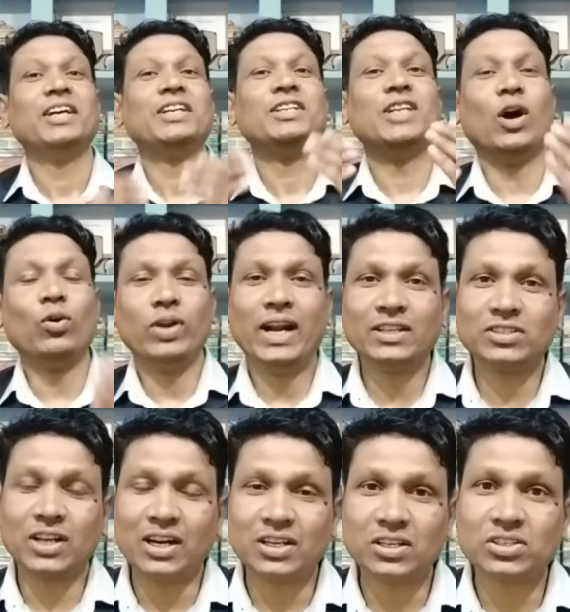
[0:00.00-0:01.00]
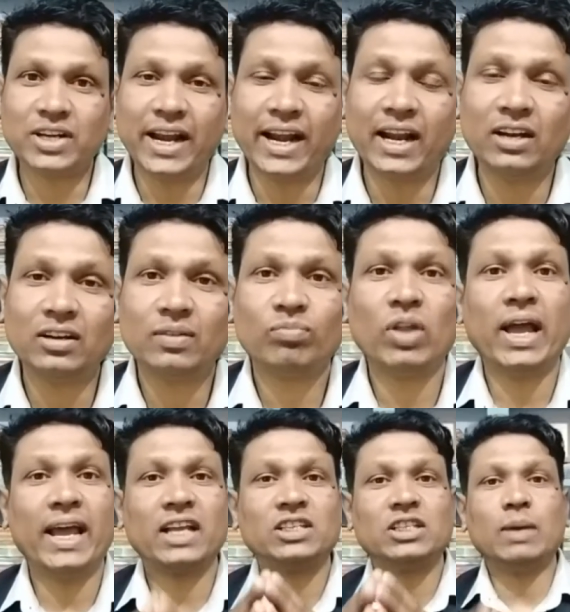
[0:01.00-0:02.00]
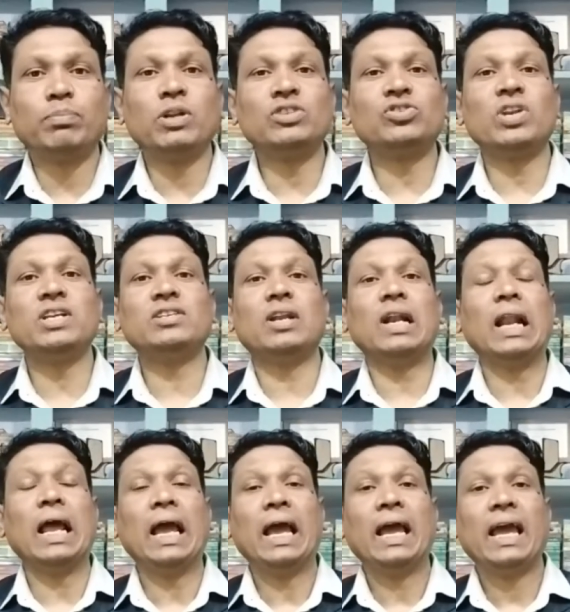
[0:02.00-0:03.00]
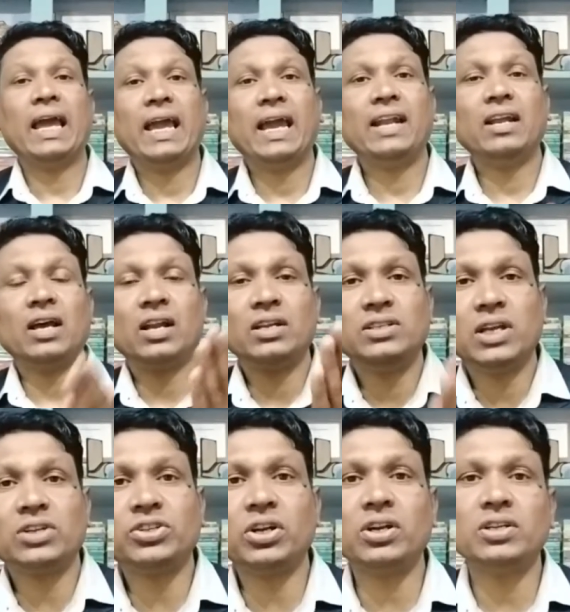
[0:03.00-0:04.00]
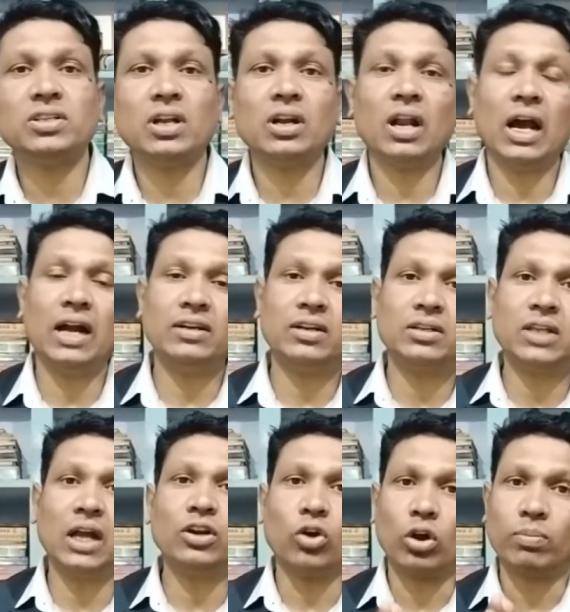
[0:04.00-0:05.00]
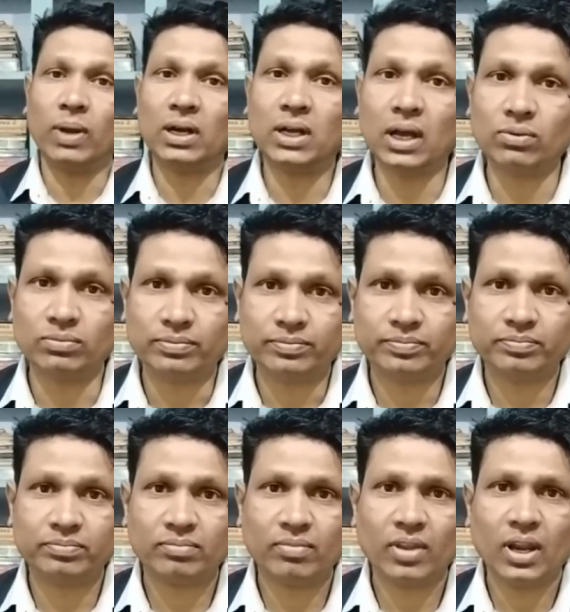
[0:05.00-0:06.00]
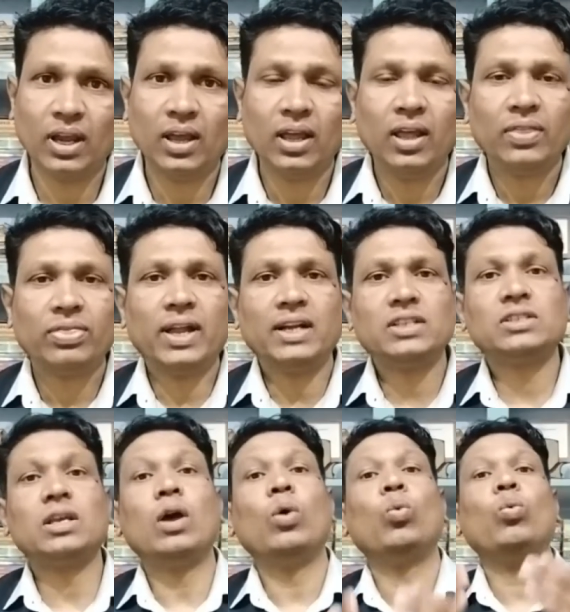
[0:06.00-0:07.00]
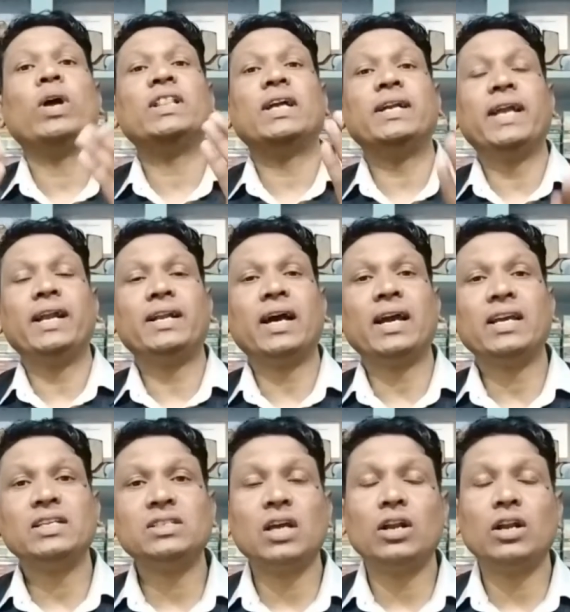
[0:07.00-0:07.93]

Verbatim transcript: Now let's understand the acceptance reason and rejection reason under the normal curve. That is when the data is